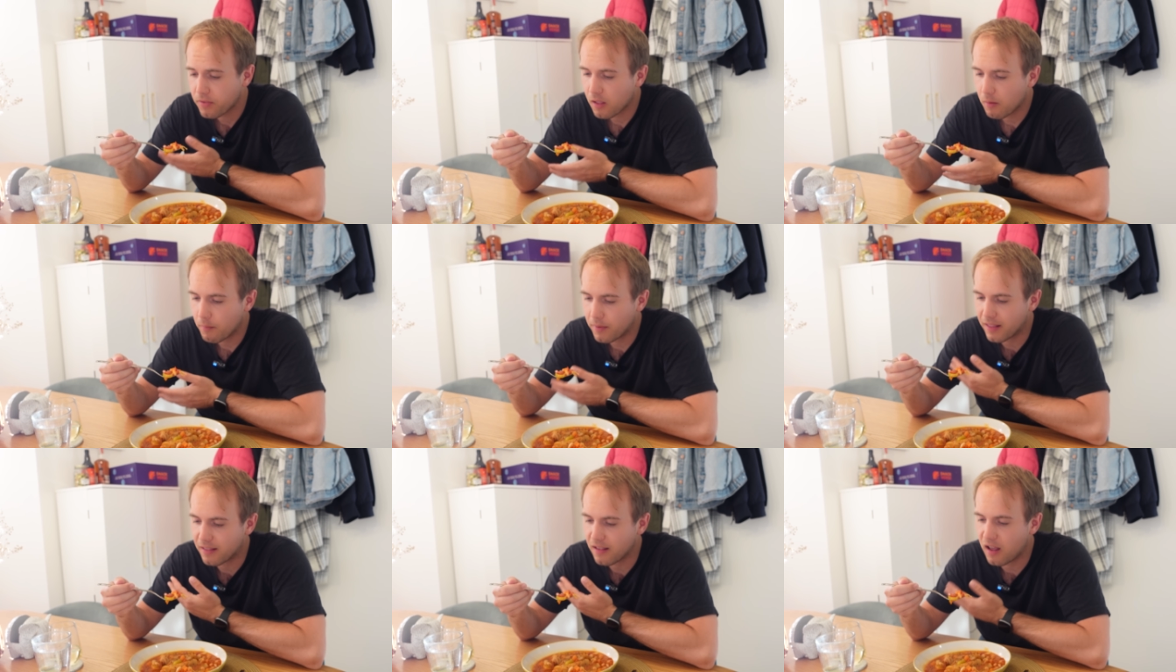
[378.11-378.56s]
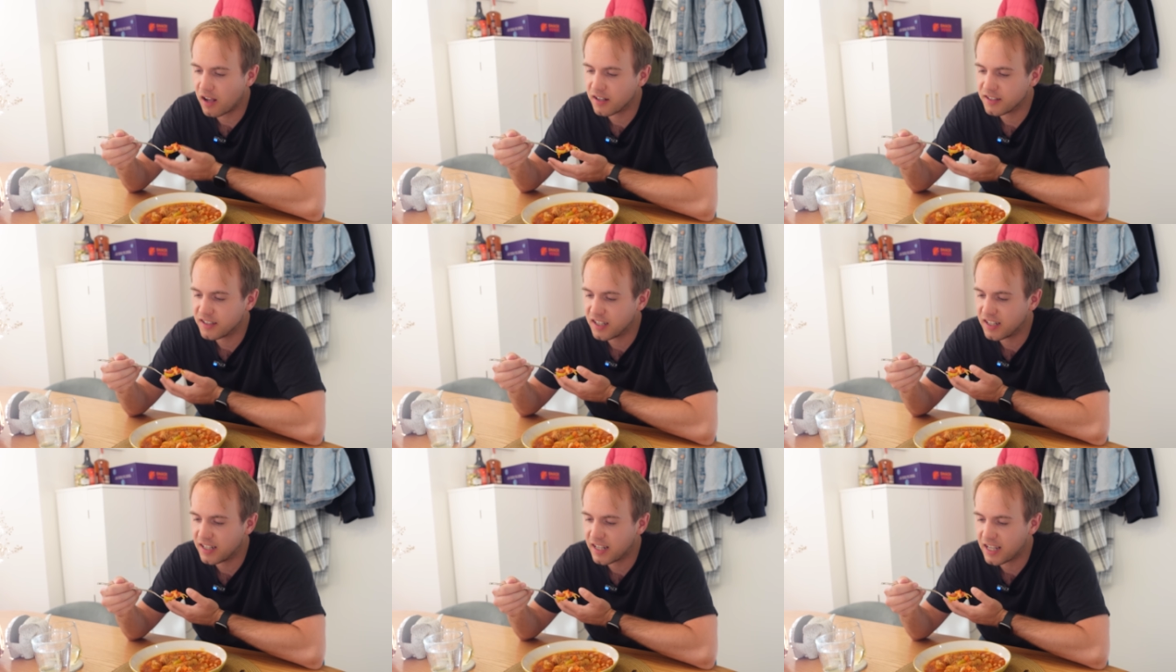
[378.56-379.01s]
But it's
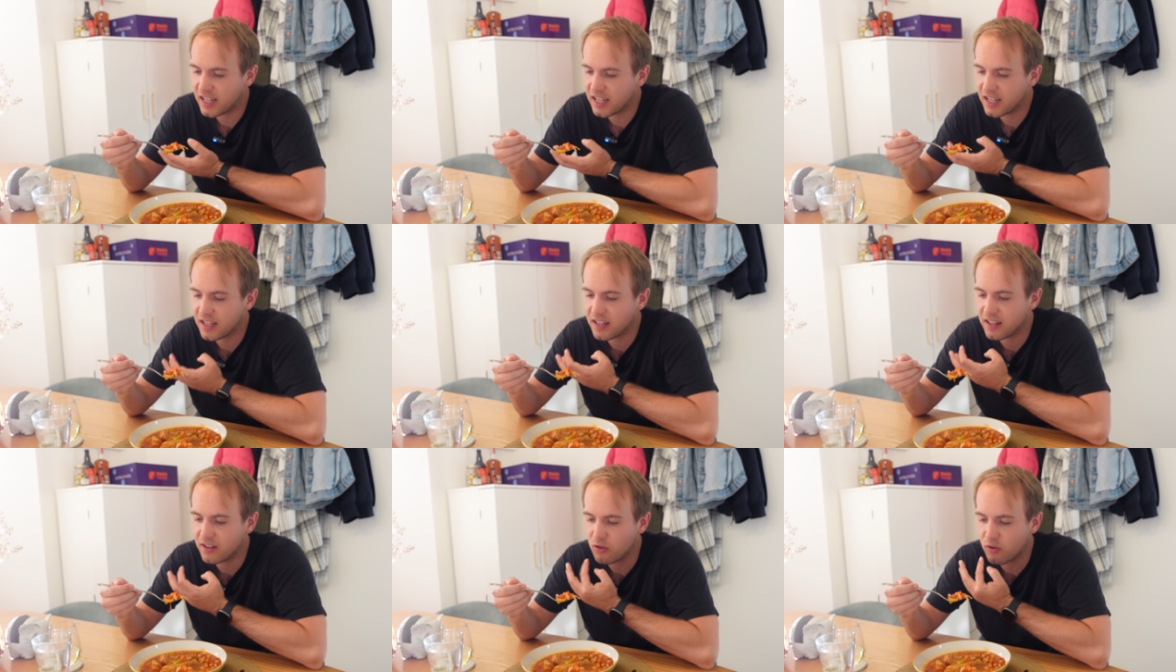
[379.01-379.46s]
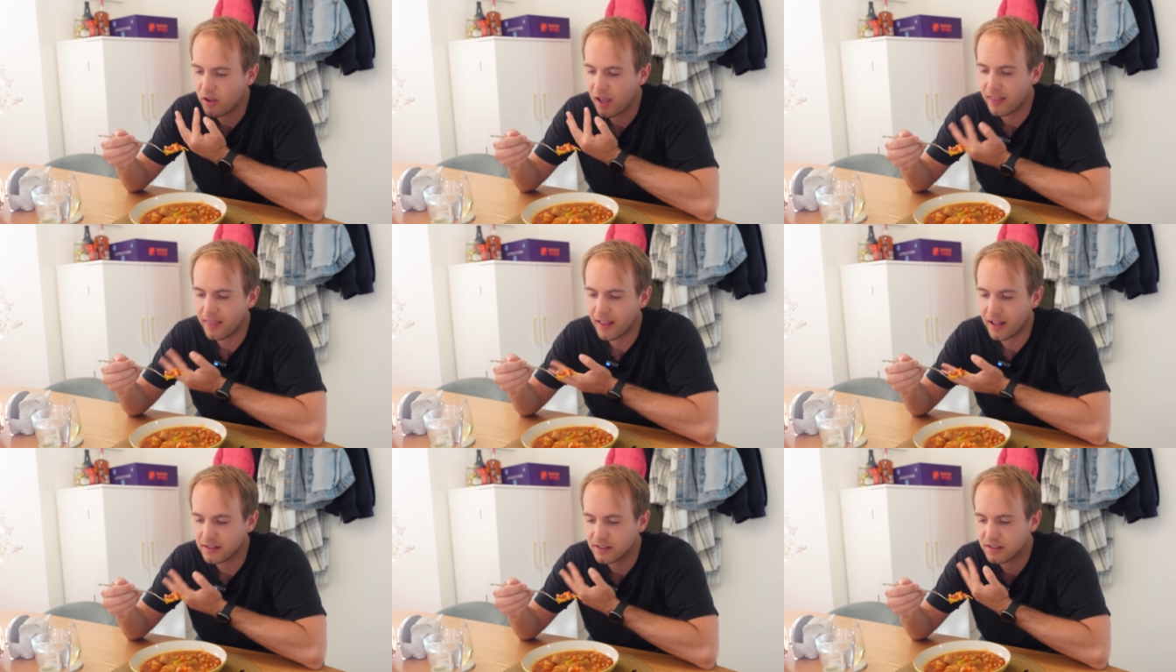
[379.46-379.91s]
oniony, you get
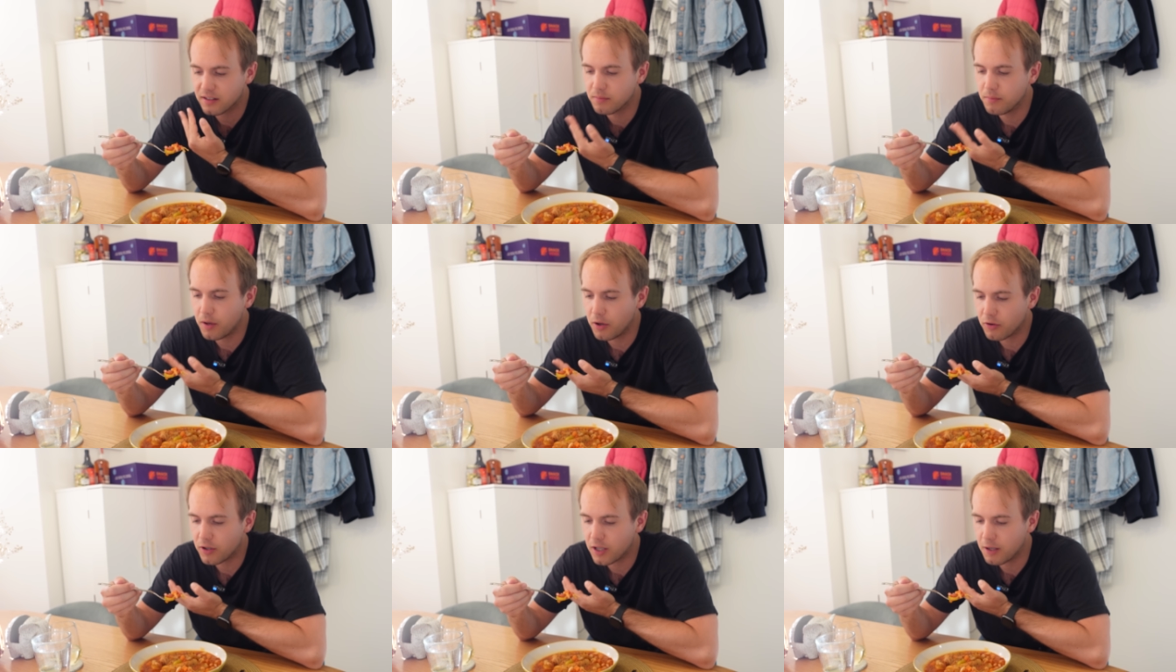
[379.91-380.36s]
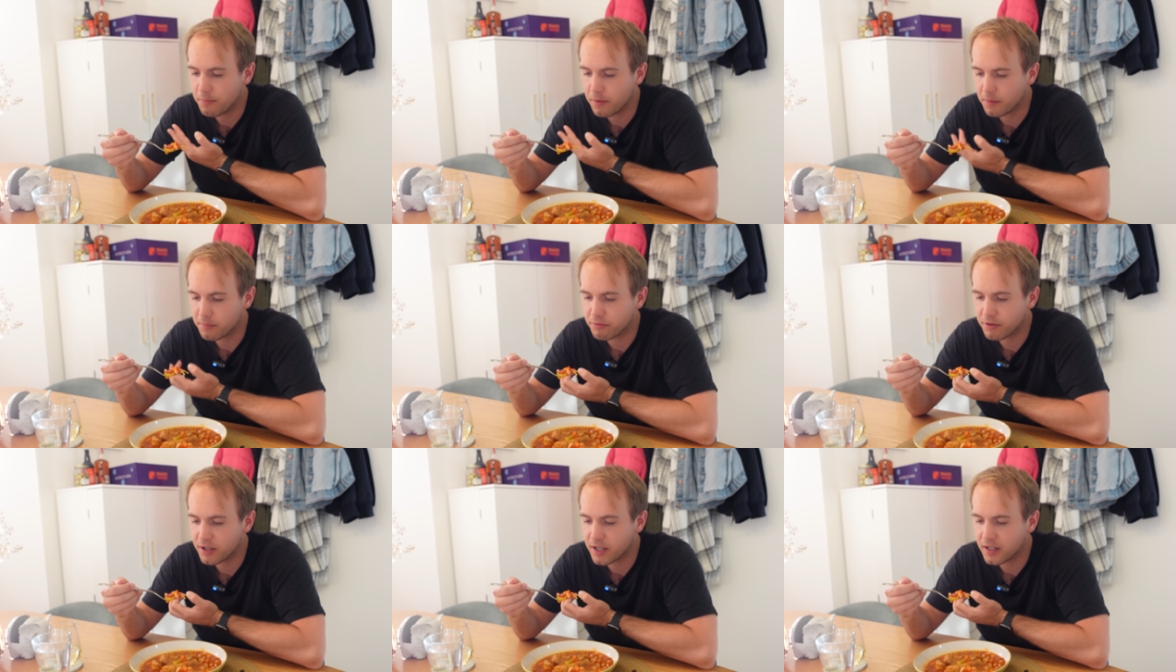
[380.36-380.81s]
that smoky
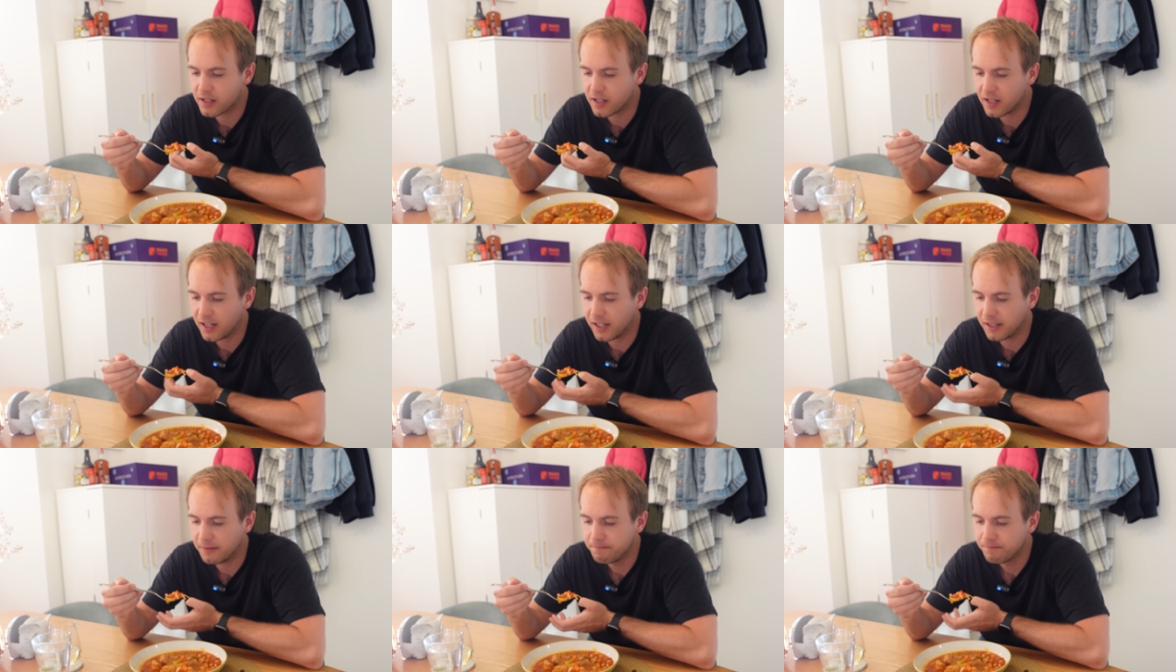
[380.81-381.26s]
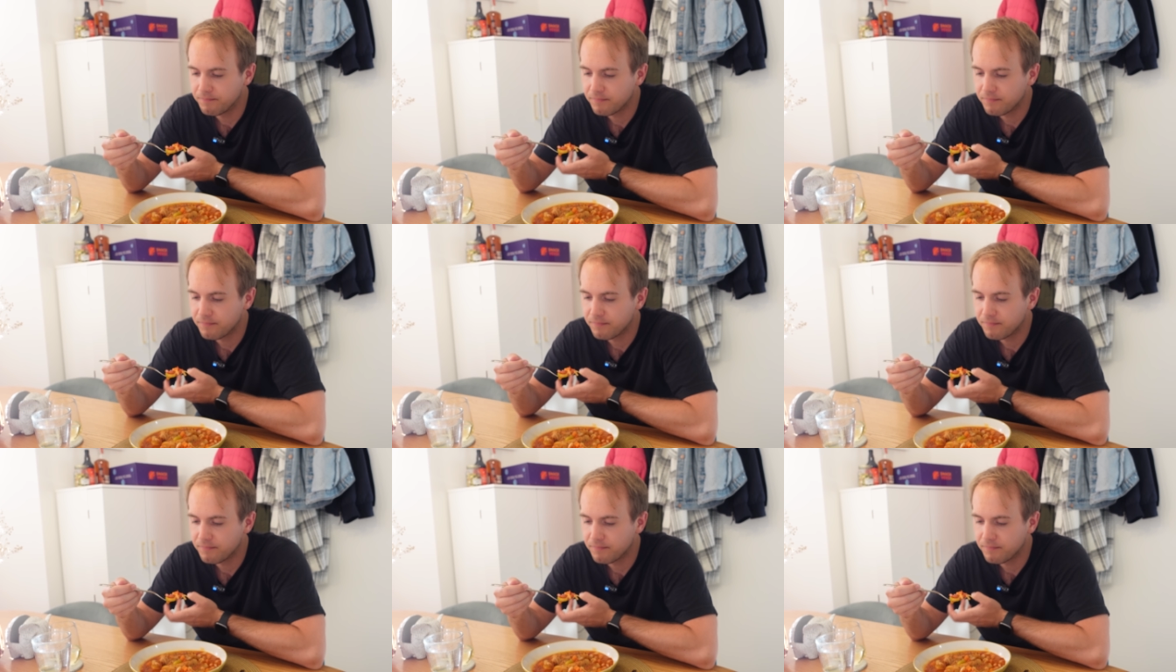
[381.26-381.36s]
paprika,